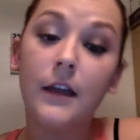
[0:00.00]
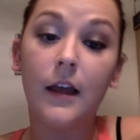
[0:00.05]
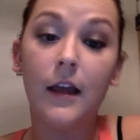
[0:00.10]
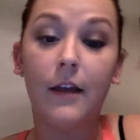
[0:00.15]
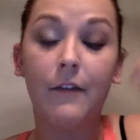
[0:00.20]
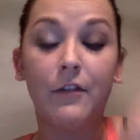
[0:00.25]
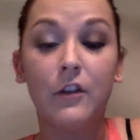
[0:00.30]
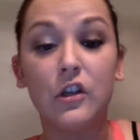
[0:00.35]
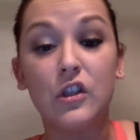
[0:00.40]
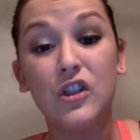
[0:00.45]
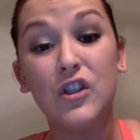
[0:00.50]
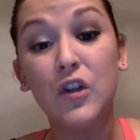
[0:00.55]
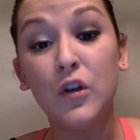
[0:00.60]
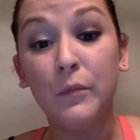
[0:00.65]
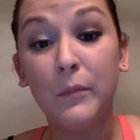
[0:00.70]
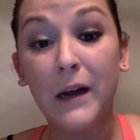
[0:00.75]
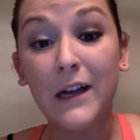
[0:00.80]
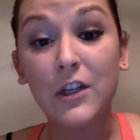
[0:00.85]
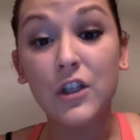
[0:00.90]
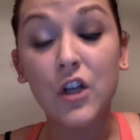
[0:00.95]
if there's too
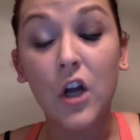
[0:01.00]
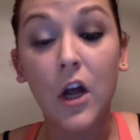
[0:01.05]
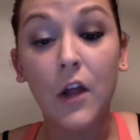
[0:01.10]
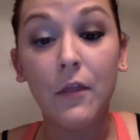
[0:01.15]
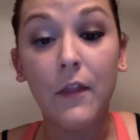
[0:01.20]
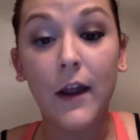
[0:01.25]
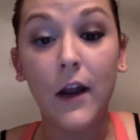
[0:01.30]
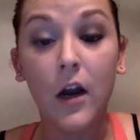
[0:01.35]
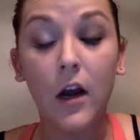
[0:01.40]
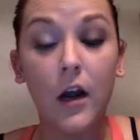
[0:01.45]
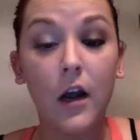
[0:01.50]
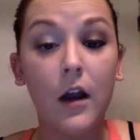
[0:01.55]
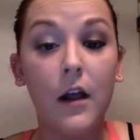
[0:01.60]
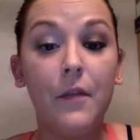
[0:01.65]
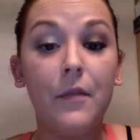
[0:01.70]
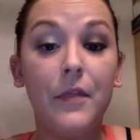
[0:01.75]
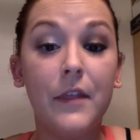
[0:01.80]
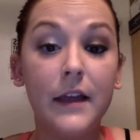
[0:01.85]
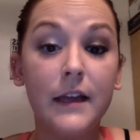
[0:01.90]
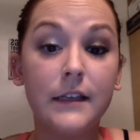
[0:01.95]
much on there.
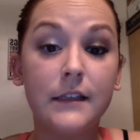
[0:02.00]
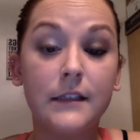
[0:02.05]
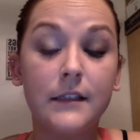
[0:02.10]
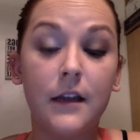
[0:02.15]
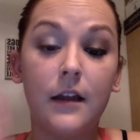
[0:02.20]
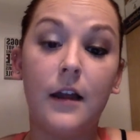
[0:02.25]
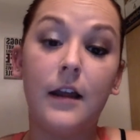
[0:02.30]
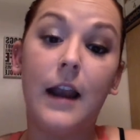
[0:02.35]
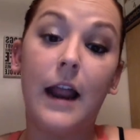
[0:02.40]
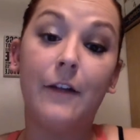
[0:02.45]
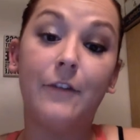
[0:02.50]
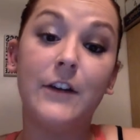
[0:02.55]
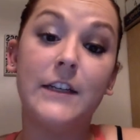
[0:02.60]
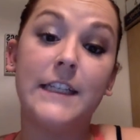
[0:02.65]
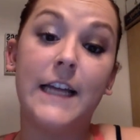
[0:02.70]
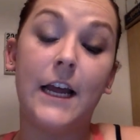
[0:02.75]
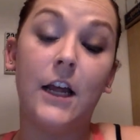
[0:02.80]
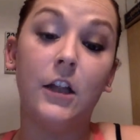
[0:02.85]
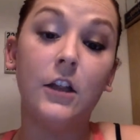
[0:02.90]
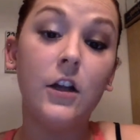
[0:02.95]
This, an
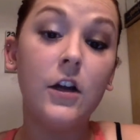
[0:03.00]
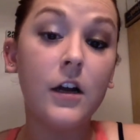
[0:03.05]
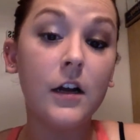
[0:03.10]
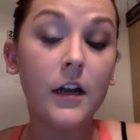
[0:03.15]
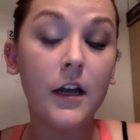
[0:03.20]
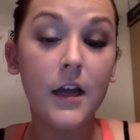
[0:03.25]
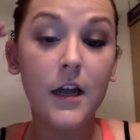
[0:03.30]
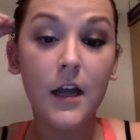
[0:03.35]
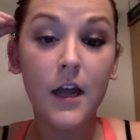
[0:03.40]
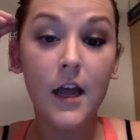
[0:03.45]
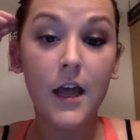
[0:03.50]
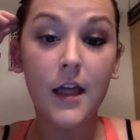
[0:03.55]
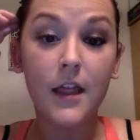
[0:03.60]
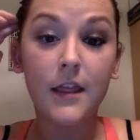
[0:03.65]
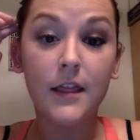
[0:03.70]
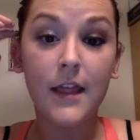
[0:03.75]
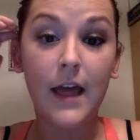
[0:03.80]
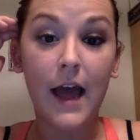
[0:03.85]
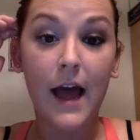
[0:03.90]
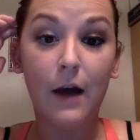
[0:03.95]
everyday look,
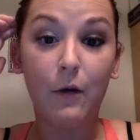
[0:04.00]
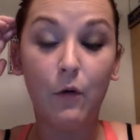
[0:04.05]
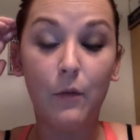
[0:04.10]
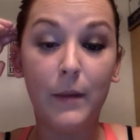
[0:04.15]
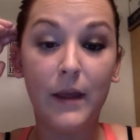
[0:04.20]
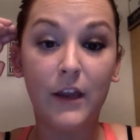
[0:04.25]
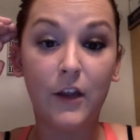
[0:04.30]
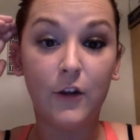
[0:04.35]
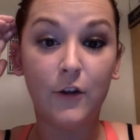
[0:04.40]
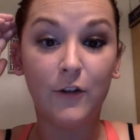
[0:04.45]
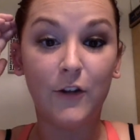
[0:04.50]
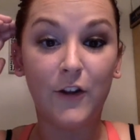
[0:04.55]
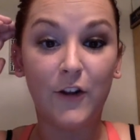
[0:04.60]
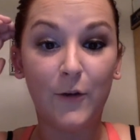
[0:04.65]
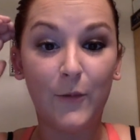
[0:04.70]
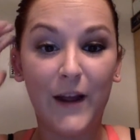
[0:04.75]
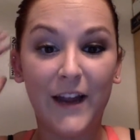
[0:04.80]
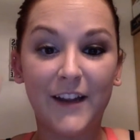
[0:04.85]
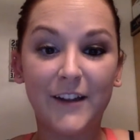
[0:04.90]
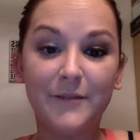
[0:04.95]
that will make you look
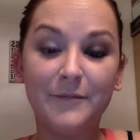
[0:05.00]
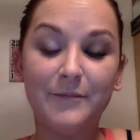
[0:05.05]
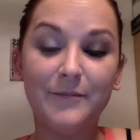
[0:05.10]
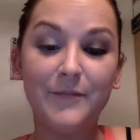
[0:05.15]
awake.